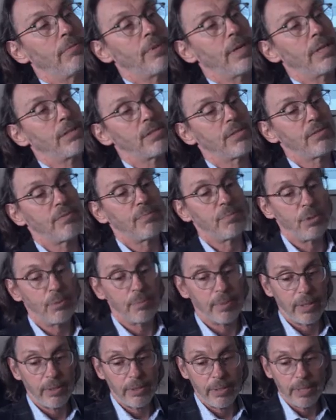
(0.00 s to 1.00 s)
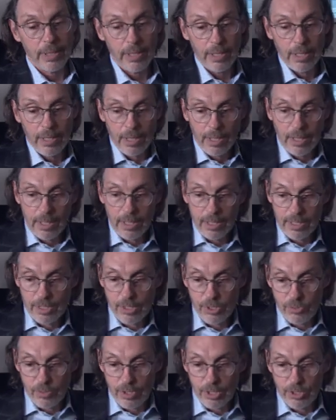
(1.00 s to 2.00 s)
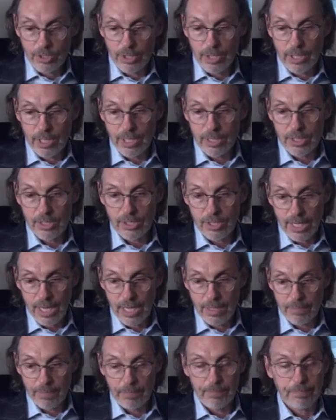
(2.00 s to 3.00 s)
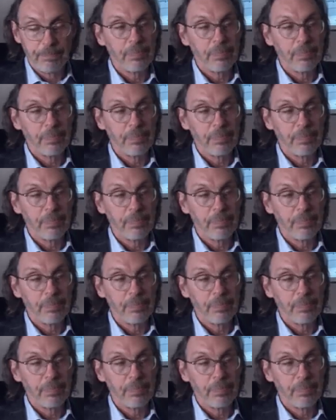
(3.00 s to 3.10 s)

phases of pupillary constriction and escape.